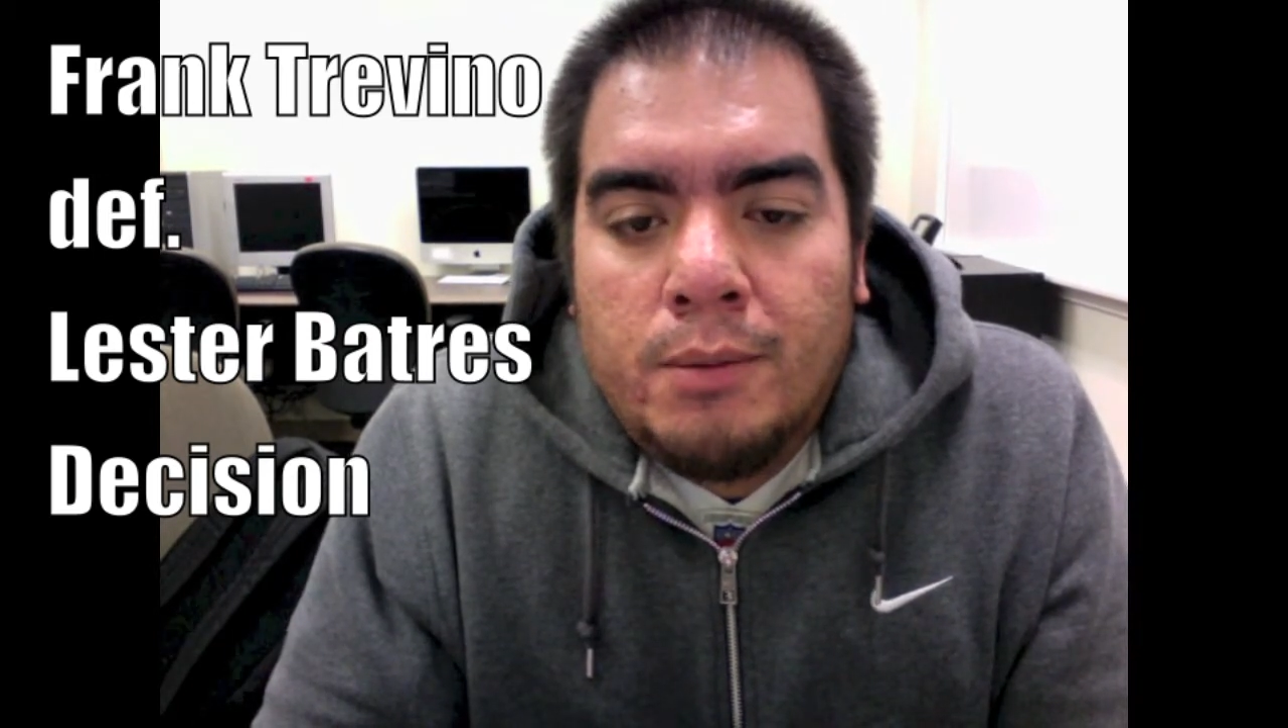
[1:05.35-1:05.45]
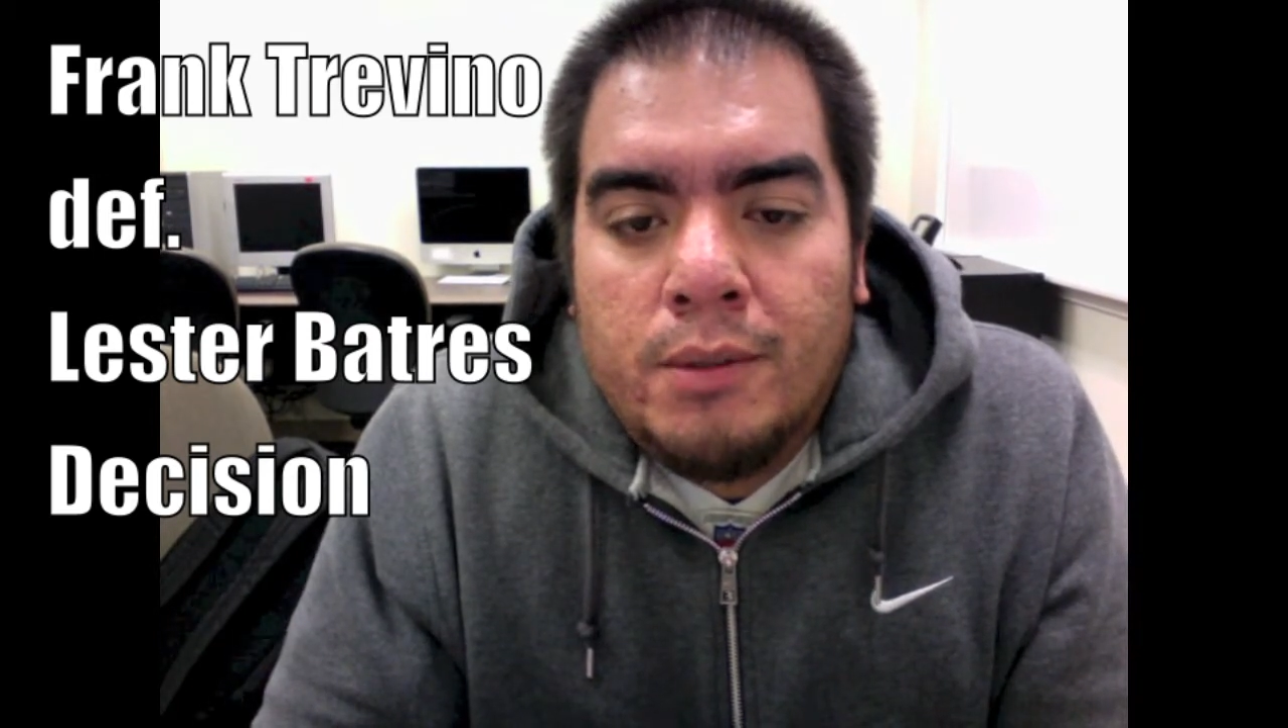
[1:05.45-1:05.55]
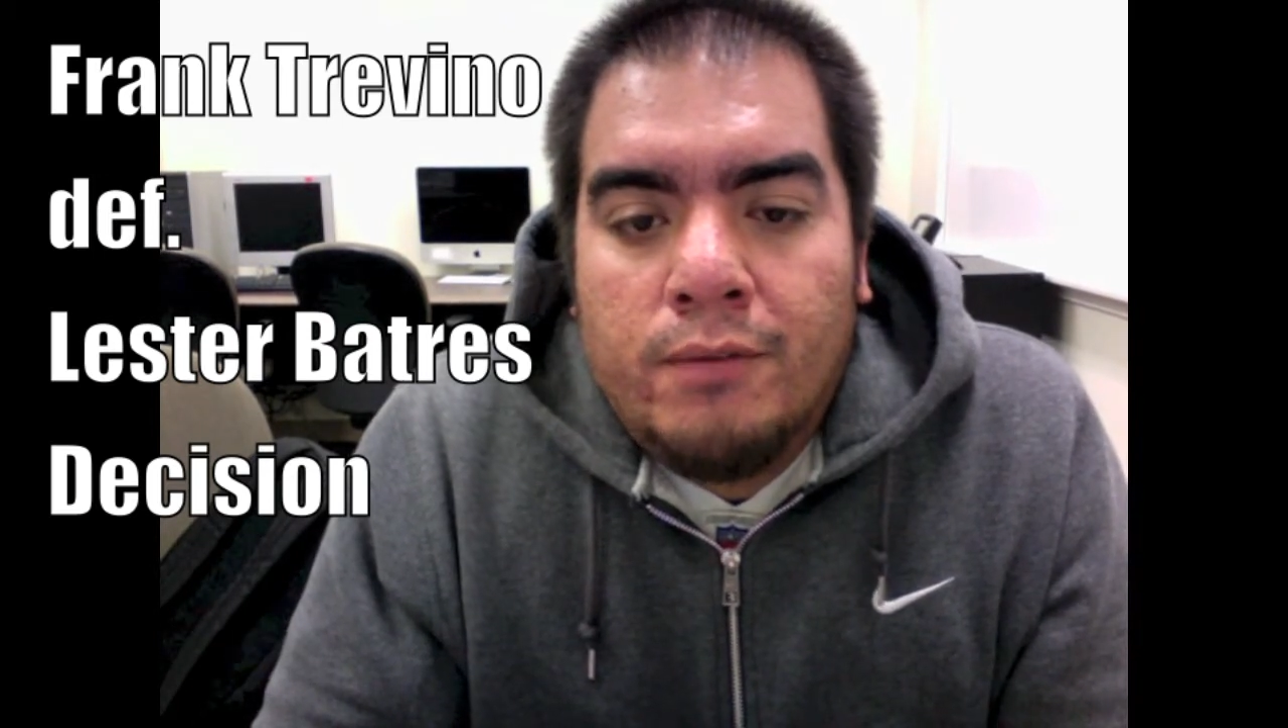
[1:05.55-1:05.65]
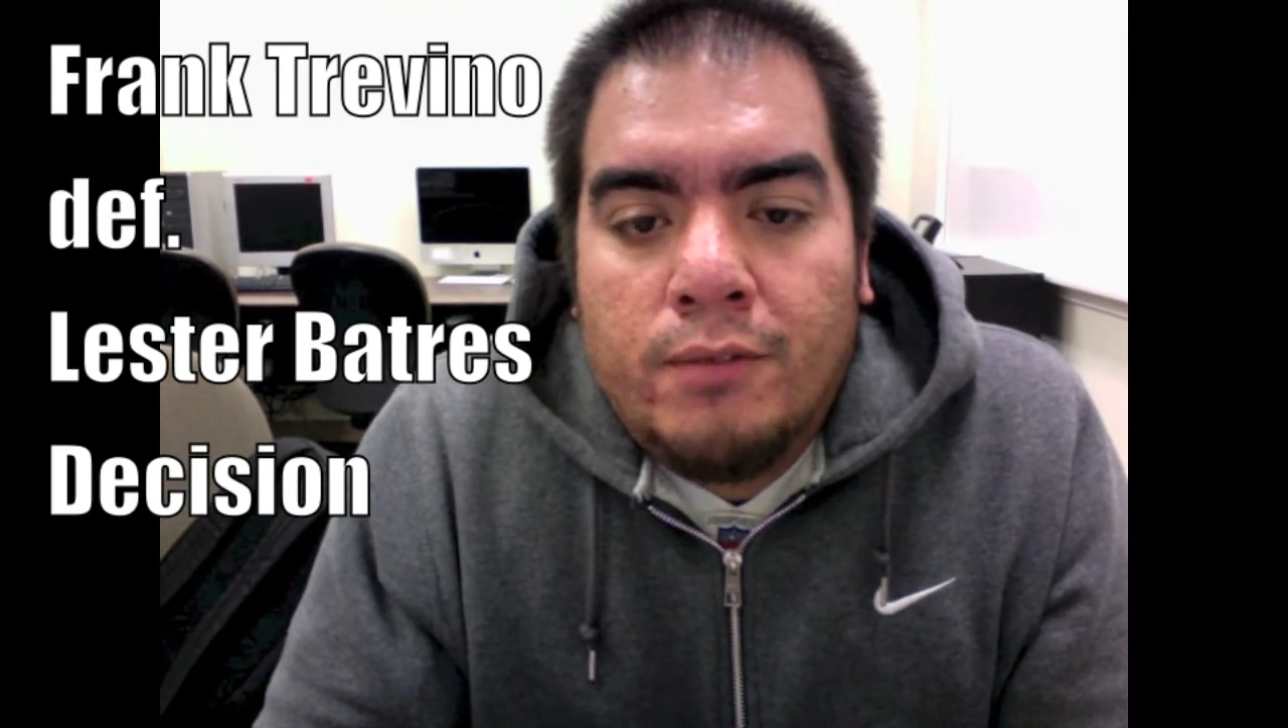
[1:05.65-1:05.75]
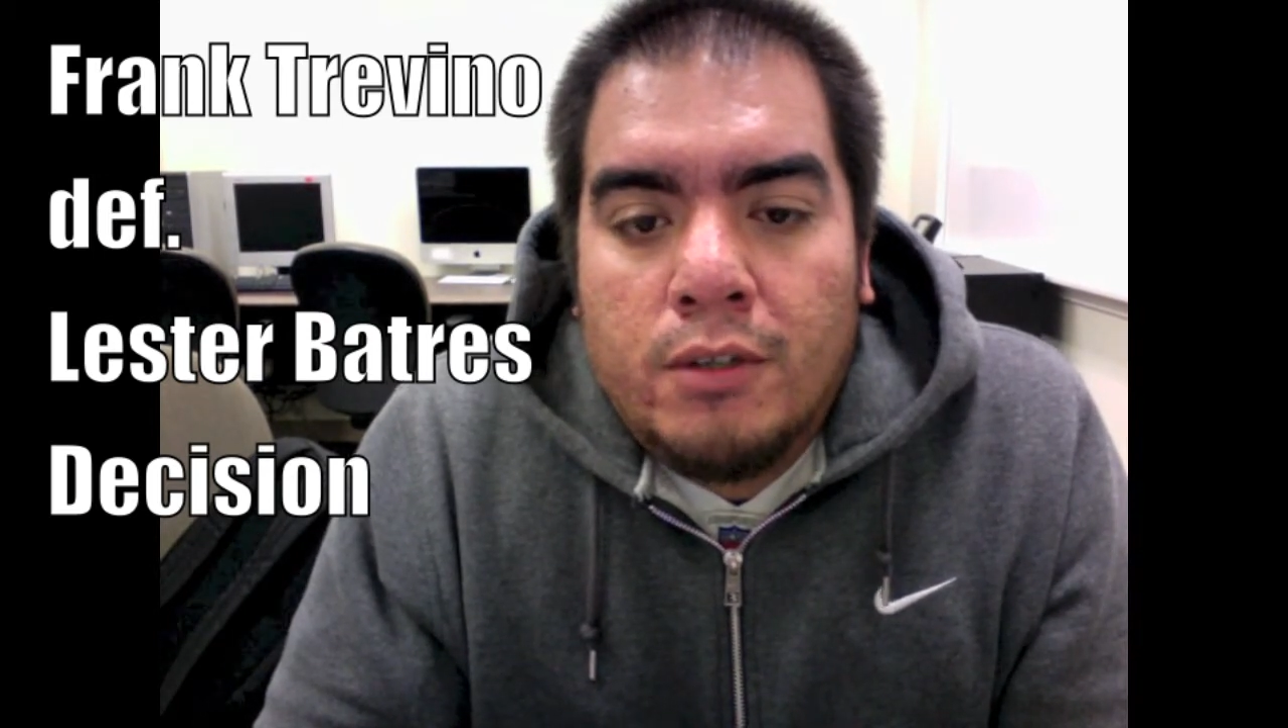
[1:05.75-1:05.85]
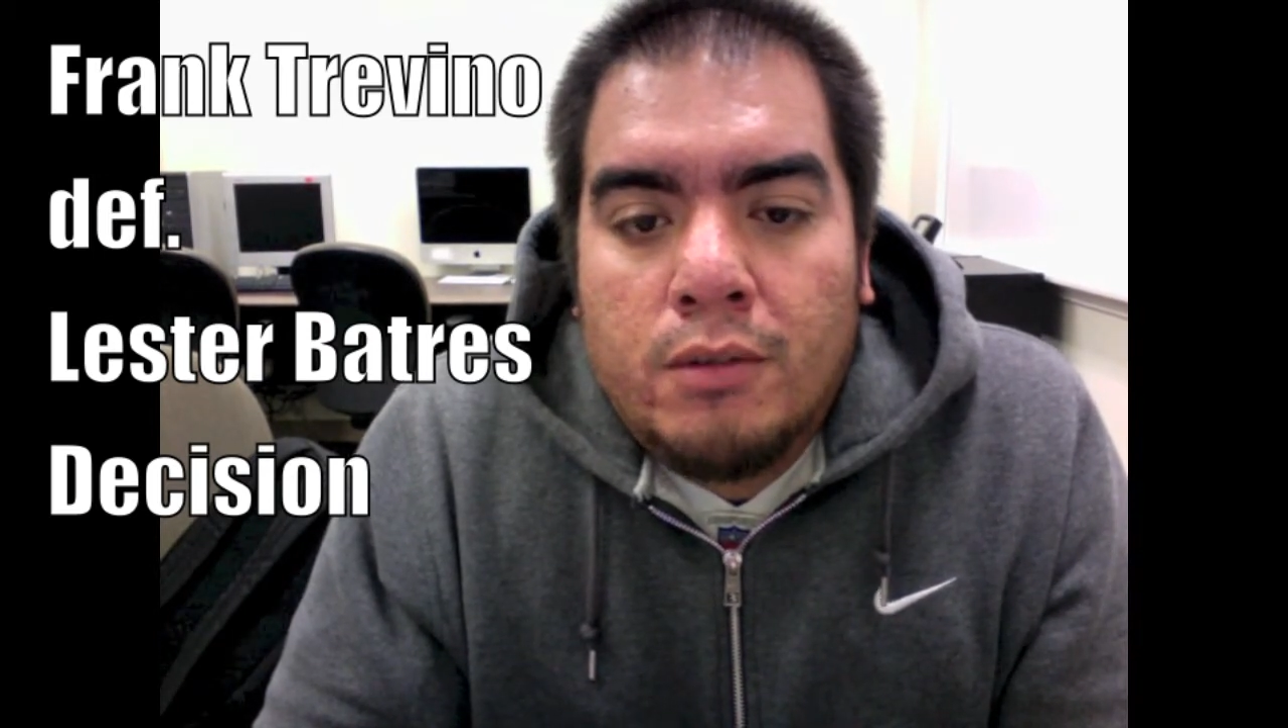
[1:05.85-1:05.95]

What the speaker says: in the first